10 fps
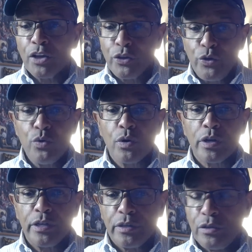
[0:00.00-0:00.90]

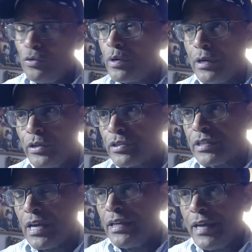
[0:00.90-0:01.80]
you're
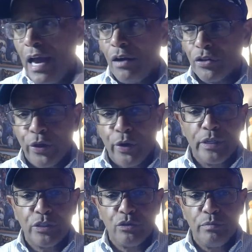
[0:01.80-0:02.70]
sending out
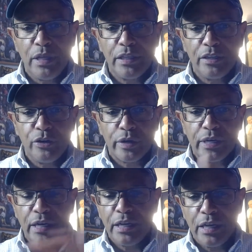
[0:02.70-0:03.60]
32 million, you're
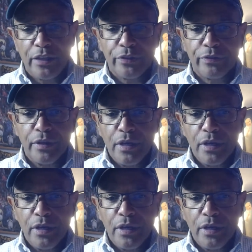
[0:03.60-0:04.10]
getting in